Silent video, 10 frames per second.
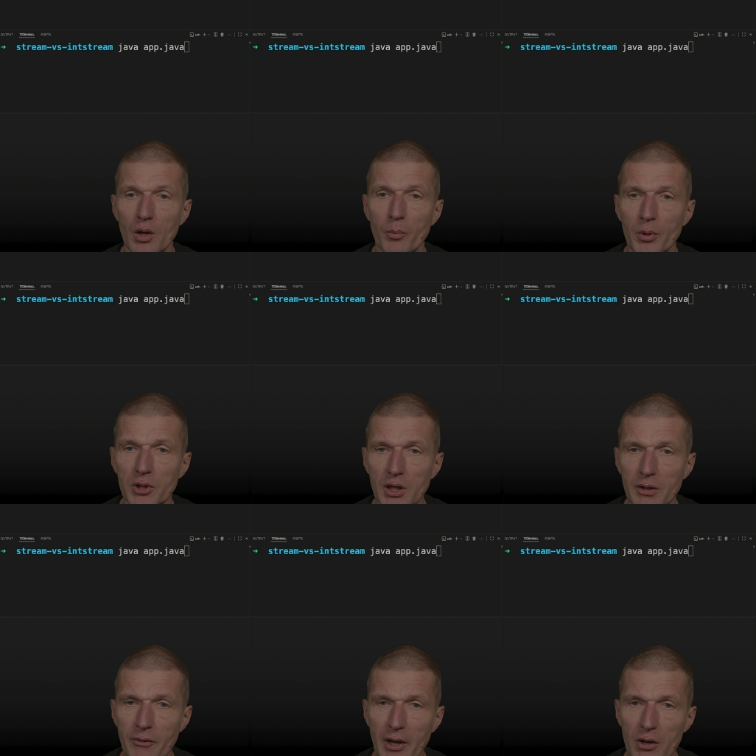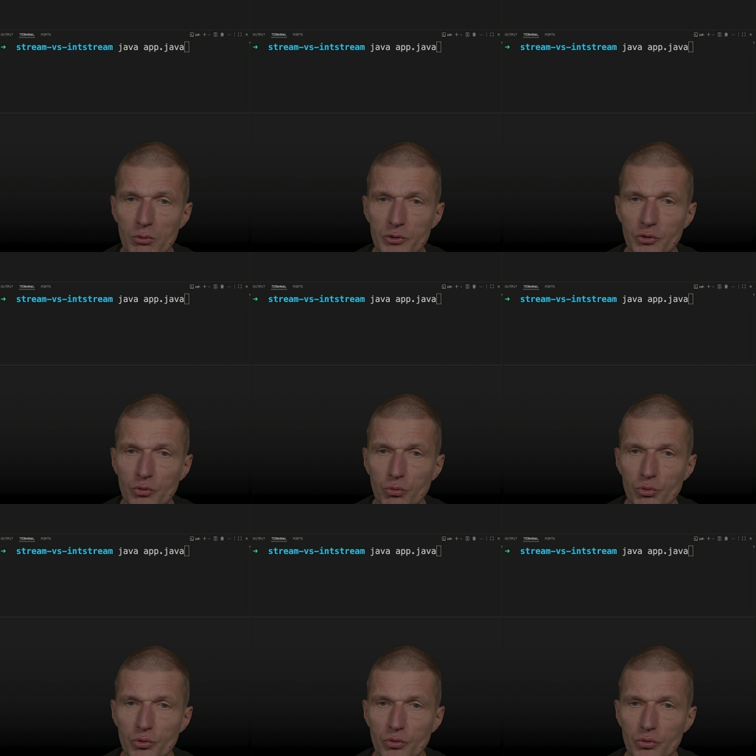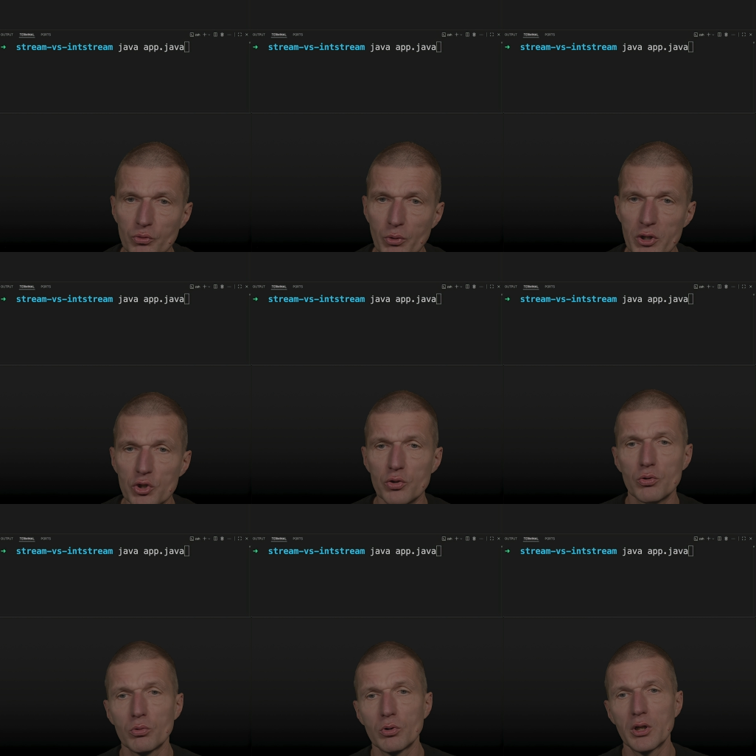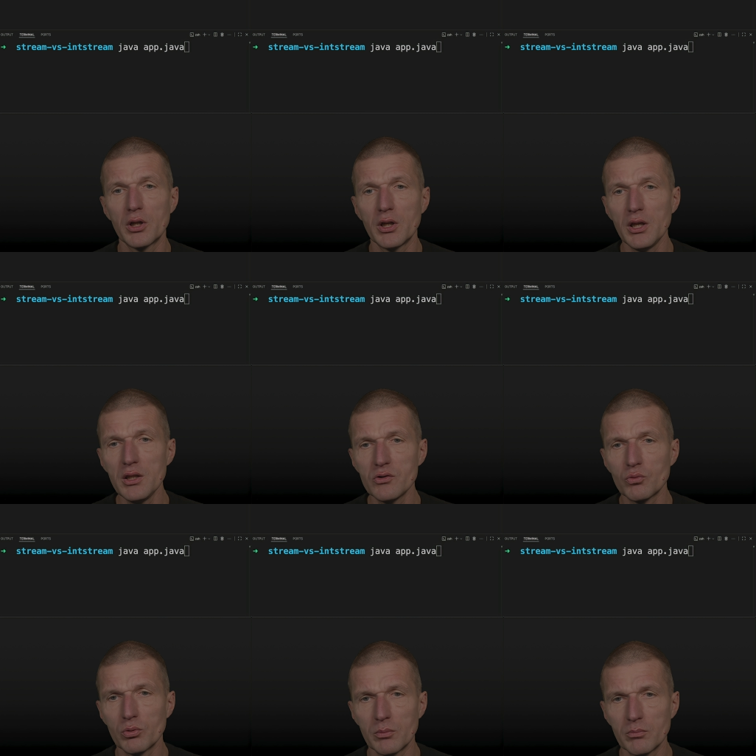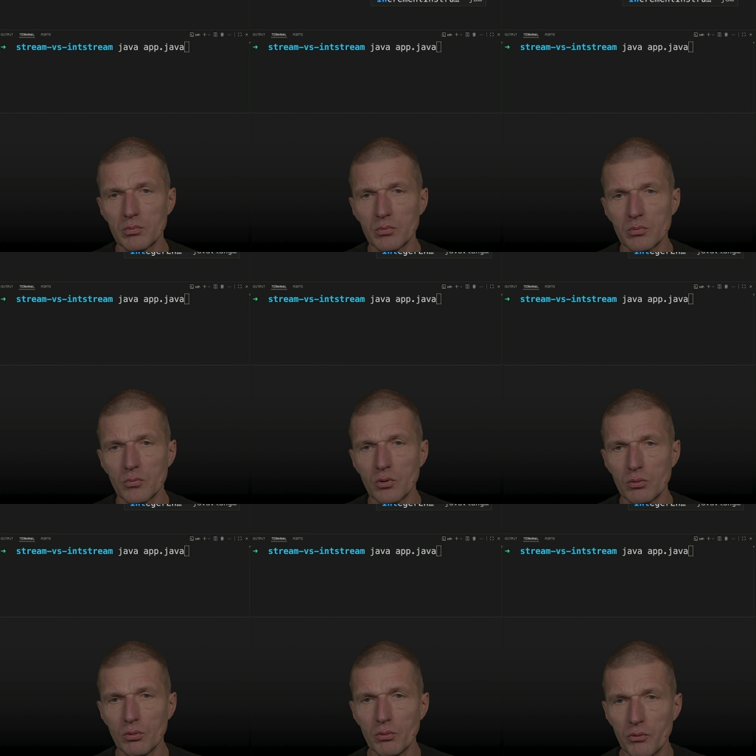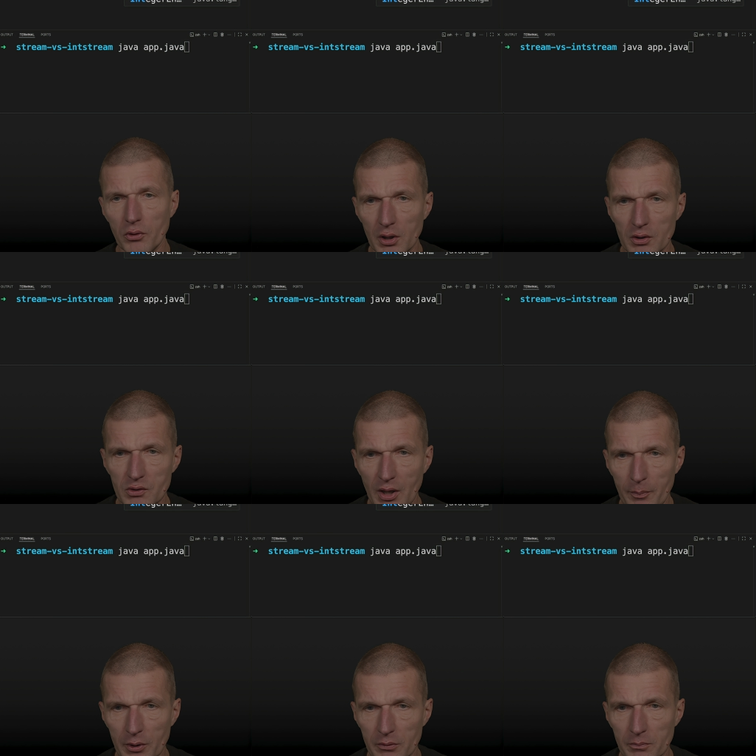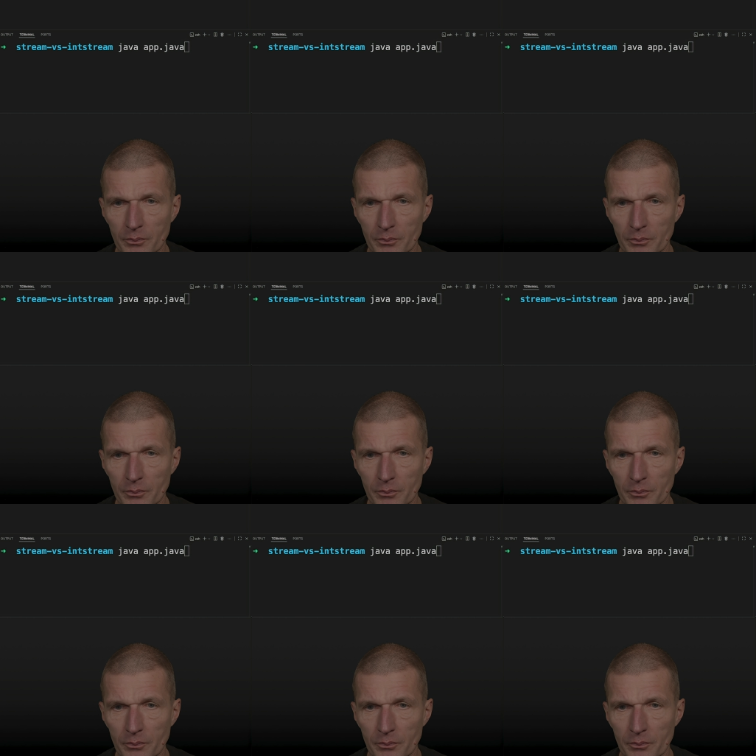But if I will sw switch to IntStream, two things happen.